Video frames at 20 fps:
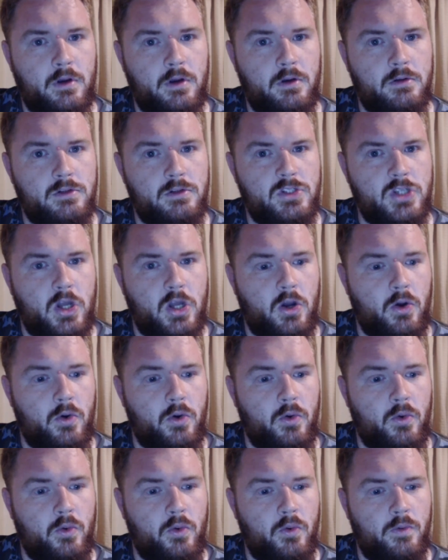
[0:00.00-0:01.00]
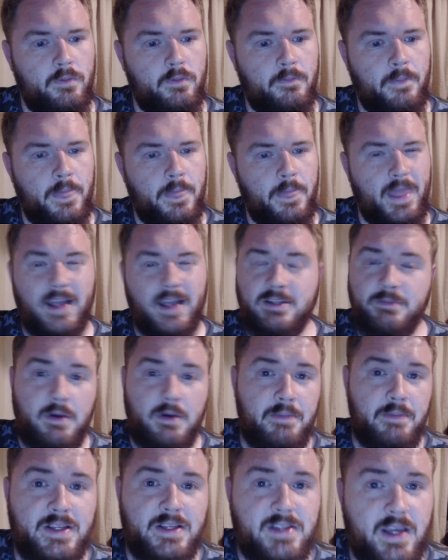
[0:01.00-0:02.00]
So that's my
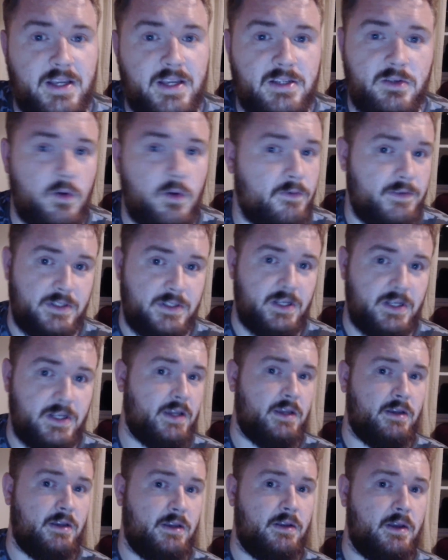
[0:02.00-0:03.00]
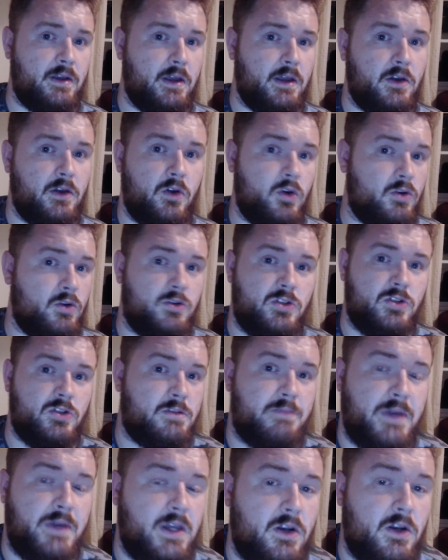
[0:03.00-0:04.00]
best guess. Obviously it could
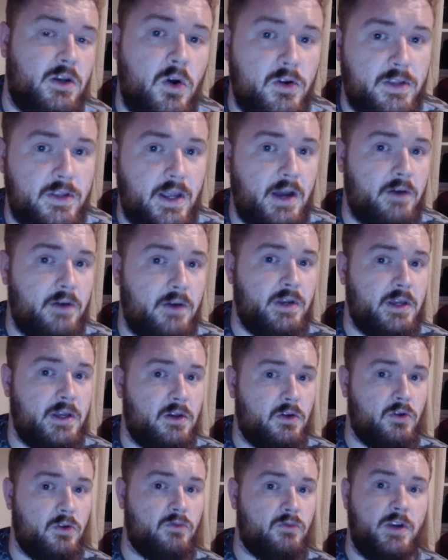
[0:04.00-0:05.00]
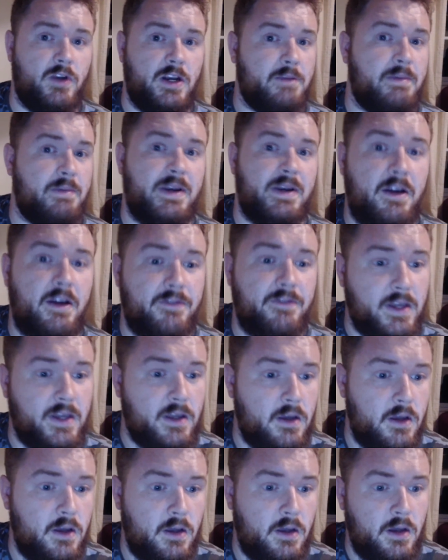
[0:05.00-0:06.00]
just be a knockdown, it could really be nothing.
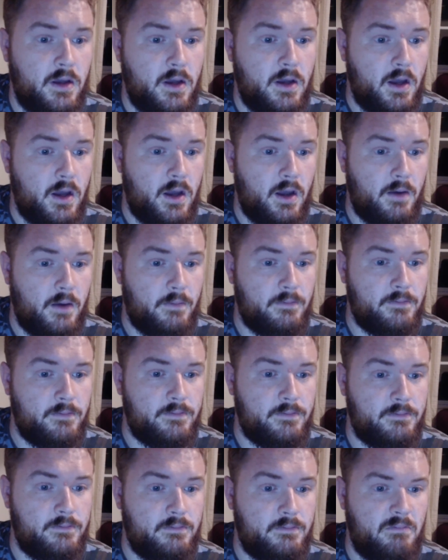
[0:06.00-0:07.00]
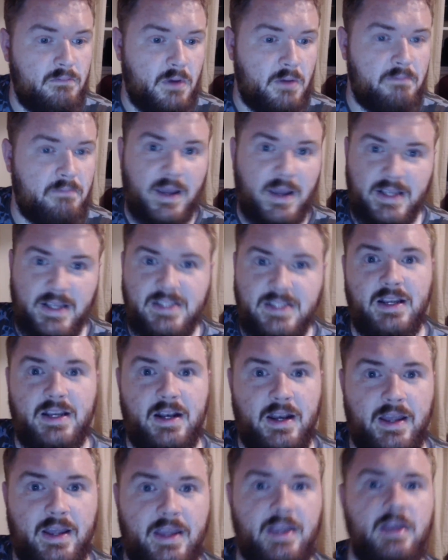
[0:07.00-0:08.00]
But
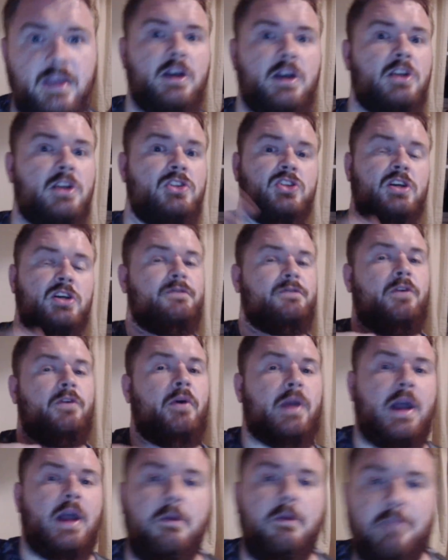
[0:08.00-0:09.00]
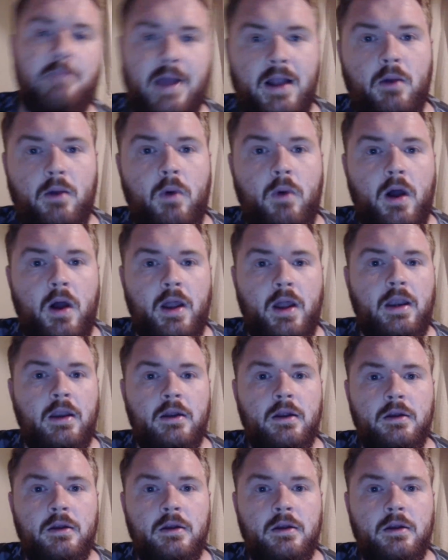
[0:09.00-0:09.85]
basically just throwing out back 1